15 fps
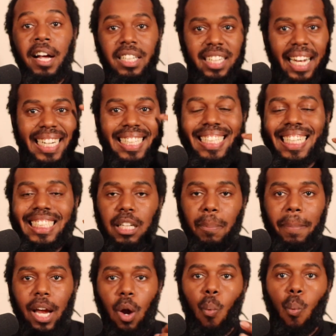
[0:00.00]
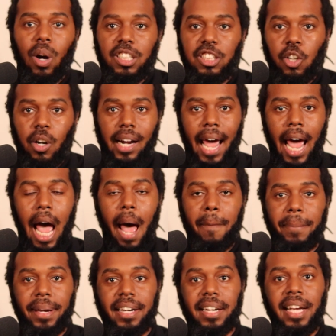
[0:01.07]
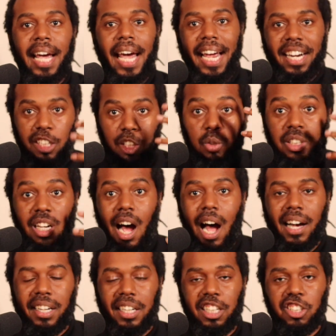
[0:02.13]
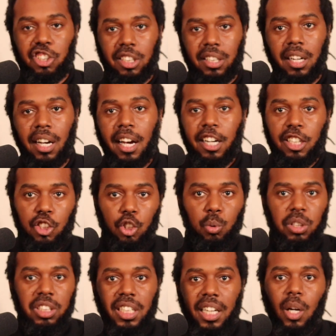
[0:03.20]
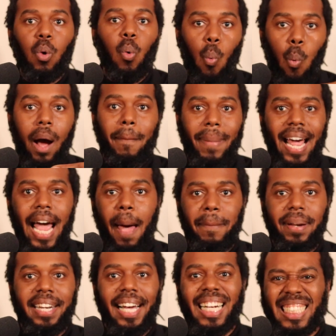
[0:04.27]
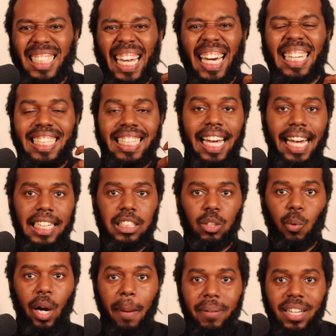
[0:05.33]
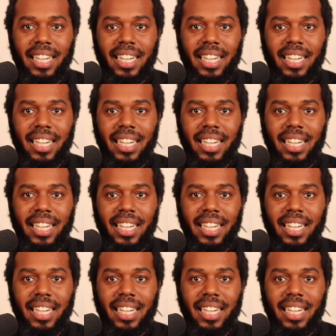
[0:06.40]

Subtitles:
to anticipate what's going to happen and to use cognition to see what might happen next and guess. We're able